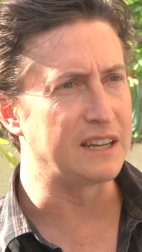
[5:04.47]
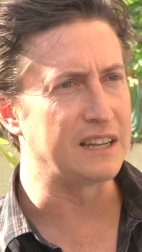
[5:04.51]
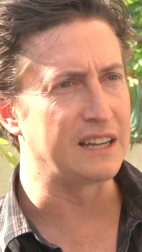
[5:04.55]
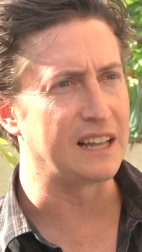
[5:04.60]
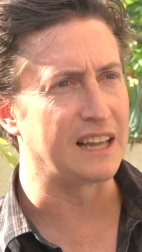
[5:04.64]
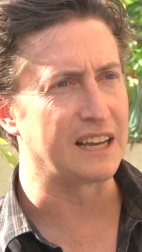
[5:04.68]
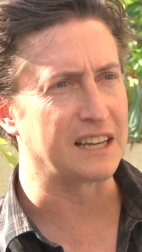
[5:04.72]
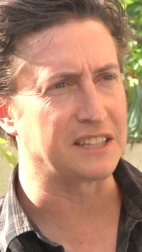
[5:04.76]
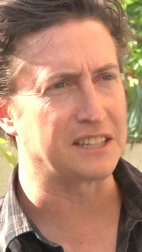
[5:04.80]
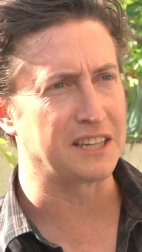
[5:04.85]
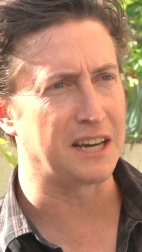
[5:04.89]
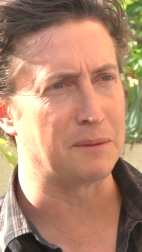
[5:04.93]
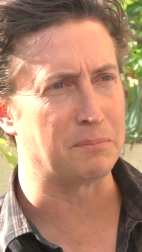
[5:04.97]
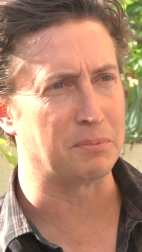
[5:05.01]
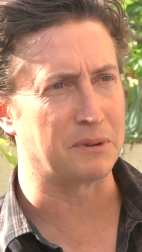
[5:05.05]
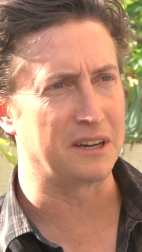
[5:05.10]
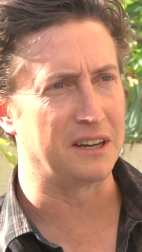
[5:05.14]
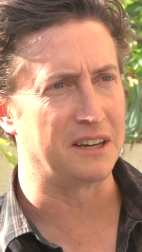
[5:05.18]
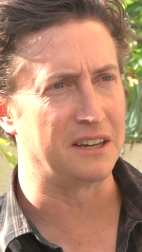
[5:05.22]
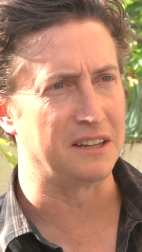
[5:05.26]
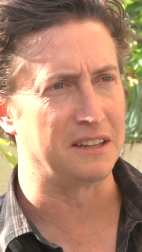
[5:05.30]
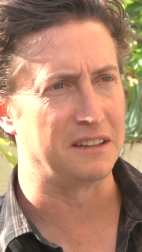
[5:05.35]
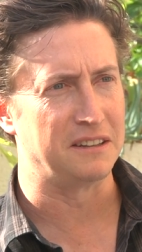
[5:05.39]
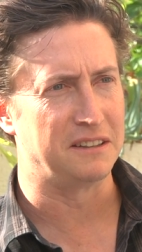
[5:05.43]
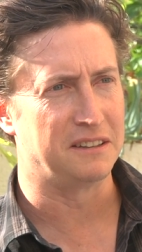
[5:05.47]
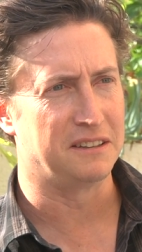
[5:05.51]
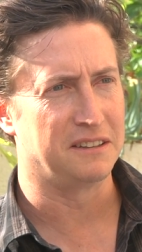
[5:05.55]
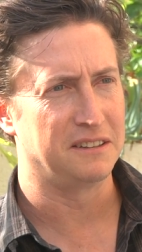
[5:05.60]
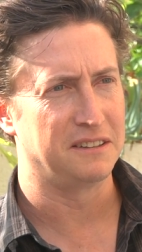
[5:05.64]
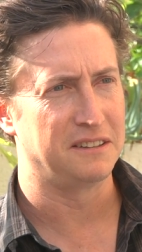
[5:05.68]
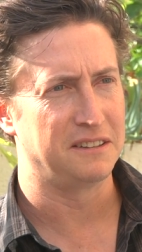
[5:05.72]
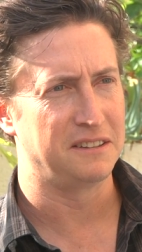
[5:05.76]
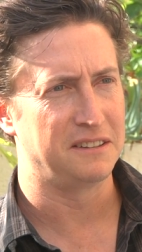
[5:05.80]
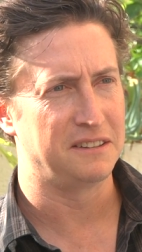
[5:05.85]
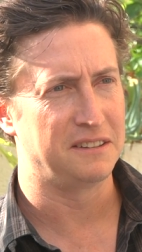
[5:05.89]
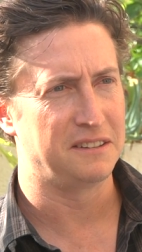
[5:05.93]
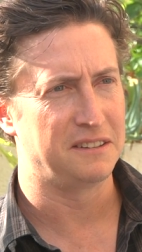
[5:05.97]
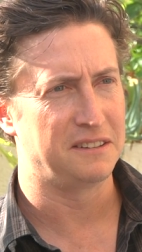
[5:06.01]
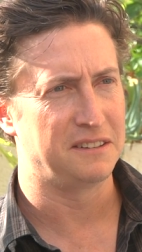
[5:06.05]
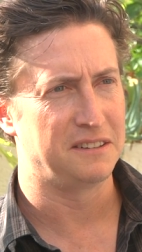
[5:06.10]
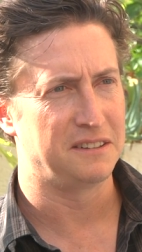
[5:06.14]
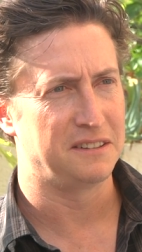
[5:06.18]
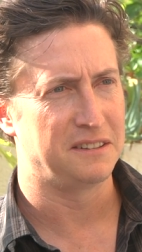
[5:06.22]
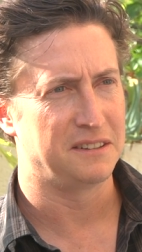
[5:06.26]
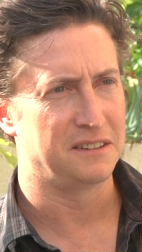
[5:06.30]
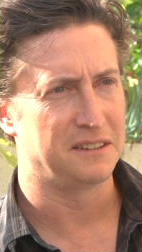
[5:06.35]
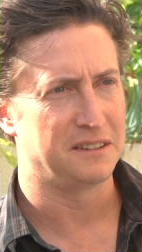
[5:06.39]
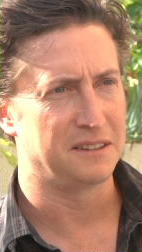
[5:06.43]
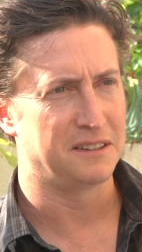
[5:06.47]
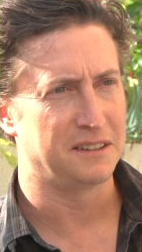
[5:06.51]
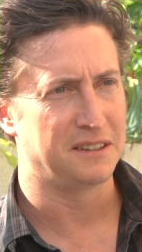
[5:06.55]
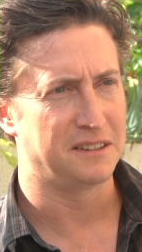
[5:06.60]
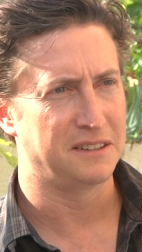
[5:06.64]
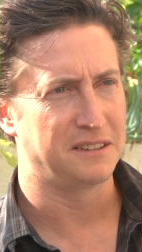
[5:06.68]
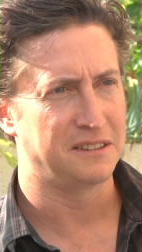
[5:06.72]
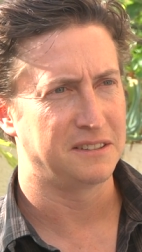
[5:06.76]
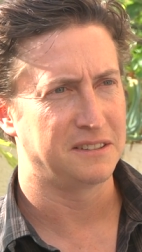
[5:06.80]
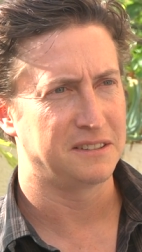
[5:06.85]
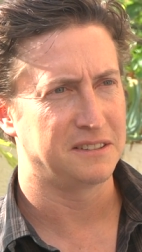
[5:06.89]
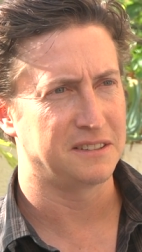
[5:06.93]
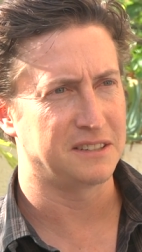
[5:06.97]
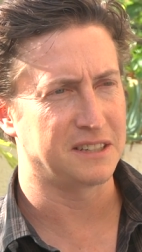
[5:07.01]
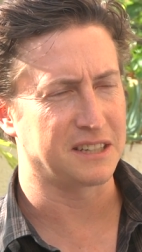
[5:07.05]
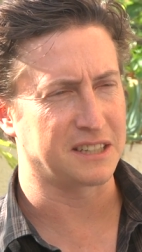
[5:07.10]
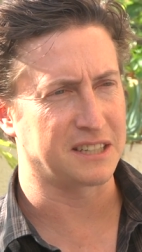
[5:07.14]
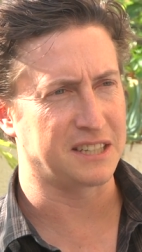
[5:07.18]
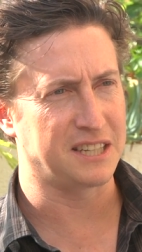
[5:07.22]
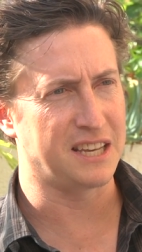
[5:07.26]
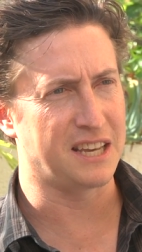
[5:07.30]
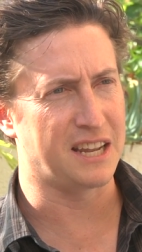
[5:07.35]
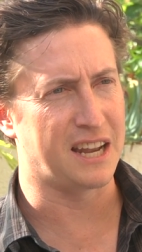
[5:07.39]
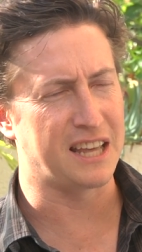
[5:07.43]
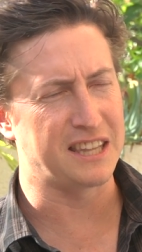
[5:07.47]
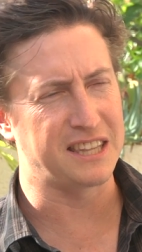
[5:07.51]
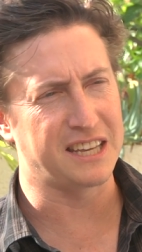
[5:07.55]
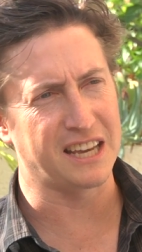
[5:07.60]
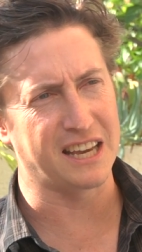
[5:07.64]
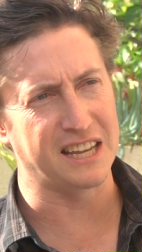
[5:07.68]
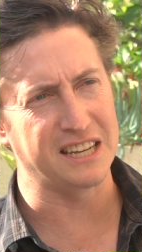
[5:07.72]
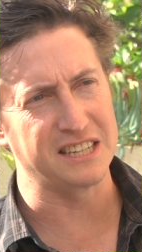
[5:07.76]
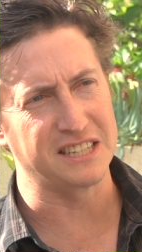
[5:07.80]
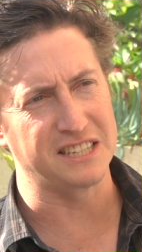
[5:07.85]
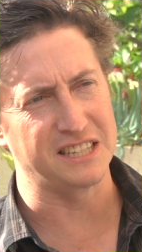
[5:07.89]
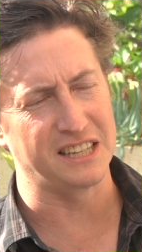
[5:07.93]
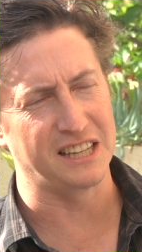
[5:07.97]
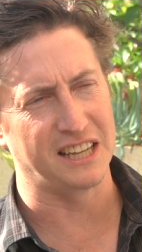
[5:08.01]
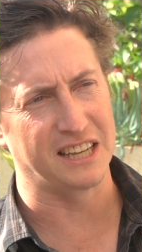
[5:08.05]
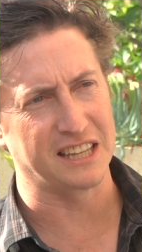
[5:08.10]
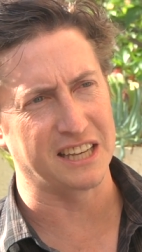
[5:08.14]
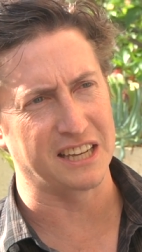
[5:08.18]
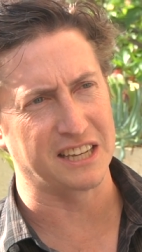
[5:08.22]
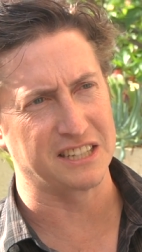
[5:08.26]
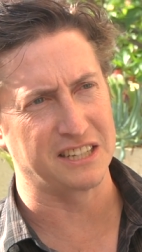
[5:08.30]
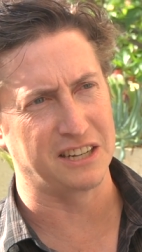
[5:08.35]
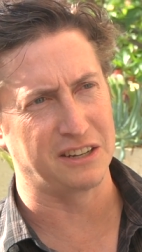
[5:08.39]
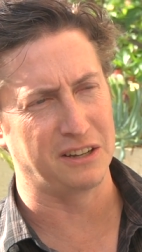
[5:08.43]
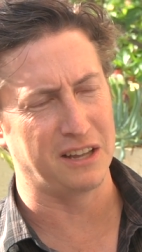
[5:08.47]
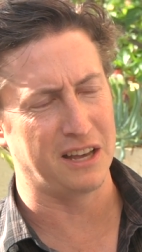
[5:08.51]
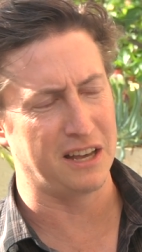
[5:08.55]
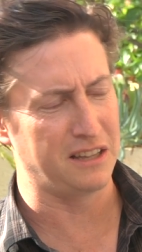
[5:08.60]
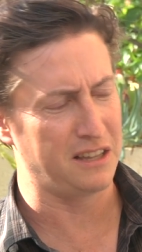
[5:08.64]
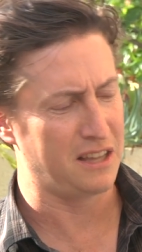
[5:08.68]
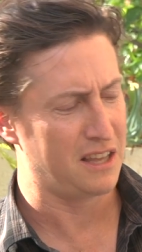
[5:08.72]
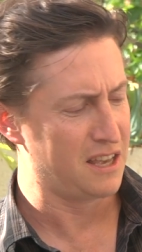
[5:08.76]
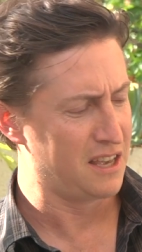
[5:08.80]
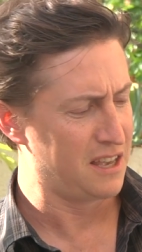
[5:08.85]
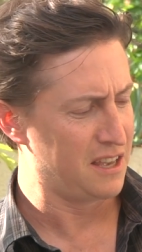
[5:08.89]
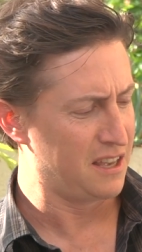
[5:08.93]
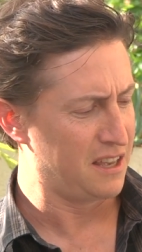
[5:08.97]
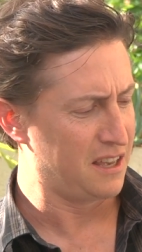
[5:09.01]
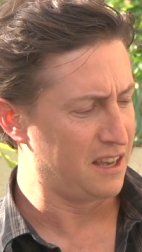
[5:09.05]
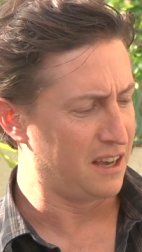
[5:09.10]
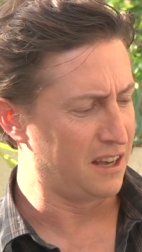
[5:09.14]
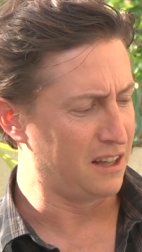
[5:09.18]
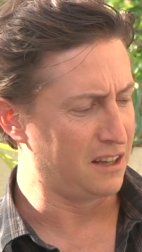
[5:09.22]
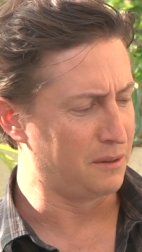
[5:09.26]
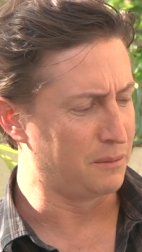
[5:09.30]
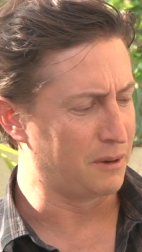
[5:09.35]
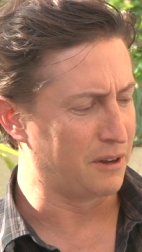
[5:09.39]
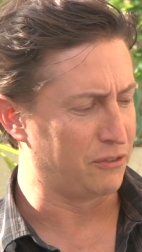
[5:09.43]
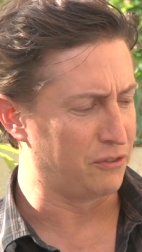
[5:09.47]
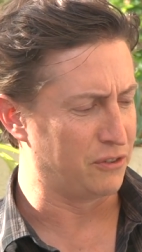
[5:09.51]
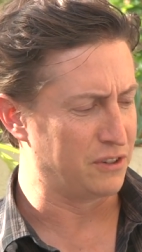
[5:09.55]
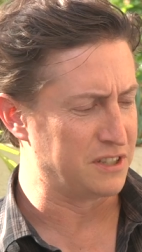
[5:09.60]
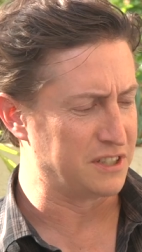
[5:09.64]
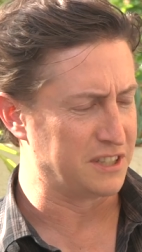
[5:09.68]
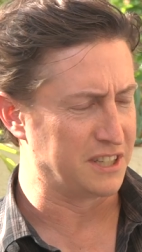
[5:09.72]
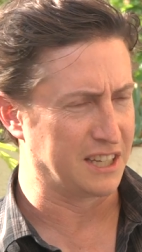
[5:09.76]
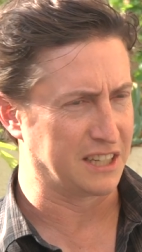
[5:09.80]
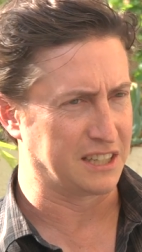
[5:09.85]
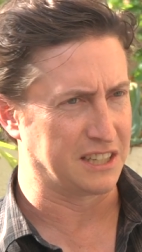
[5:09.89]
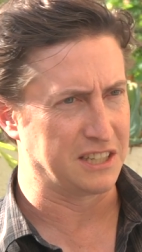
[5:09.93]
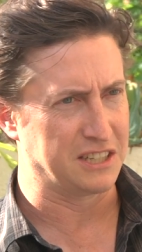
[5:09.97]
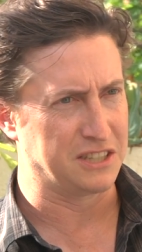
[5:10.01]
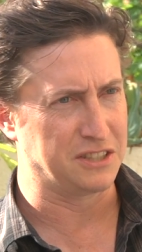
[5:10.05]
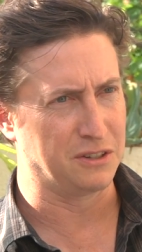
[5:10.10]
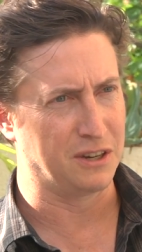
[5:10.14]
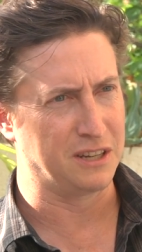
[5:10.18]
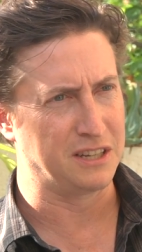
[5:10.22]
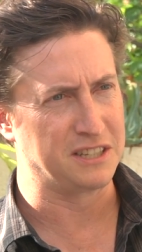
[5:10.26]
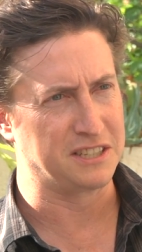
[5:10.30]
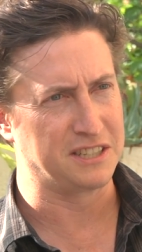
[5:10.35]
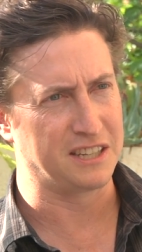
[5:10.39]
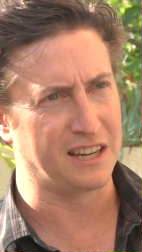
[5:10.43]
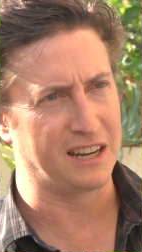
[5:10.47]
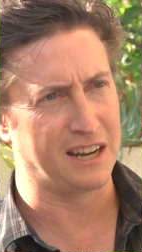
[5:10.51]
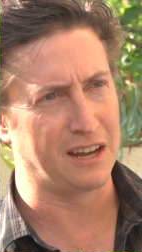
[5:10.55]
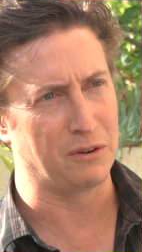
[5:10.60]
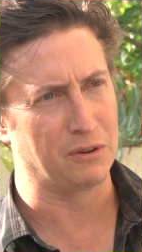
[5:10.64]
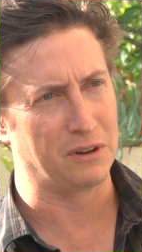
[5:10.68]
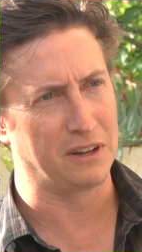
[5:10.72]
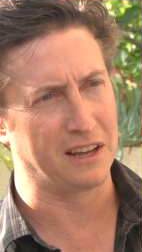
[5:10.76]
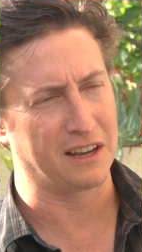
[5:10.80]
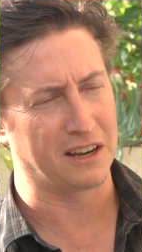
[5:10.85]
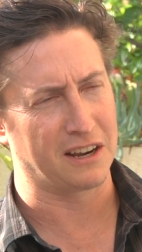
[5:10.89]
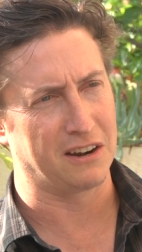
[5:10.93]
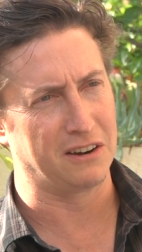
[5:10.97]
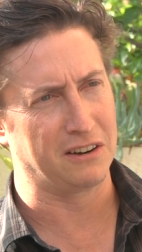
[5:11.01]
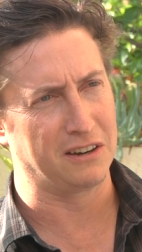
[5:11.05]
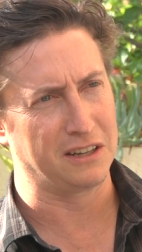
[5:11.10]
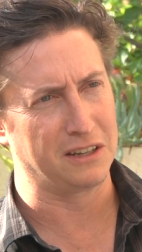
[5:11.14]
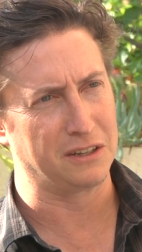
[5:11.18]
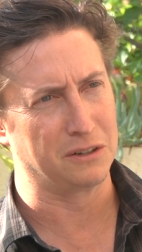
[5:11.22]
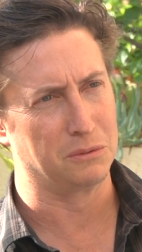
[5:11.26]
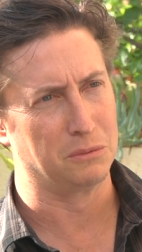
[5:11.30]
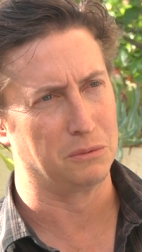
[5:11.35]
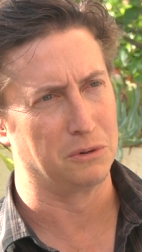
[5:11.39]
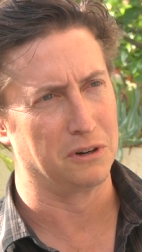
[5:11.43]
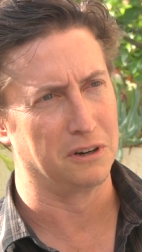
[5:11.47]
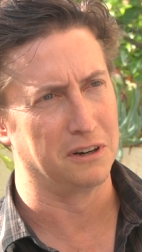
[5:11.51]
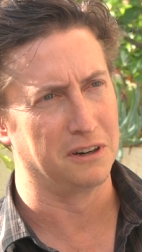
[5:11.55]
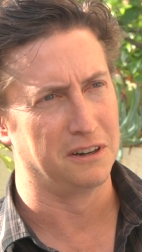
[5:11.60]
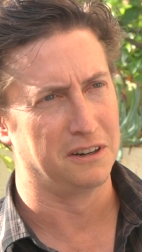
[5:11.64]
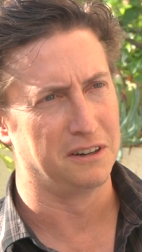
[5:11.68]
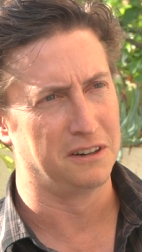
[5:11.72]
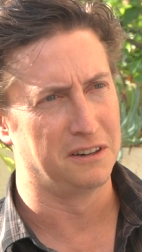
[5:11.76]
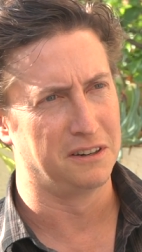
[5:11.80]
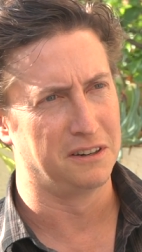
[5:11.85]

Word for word: I didn't like Top Gun. Huh. It was like ten. I think I just didn't like it because I, I, all of my friends liked it, so I decided I would like Iron Eagle more.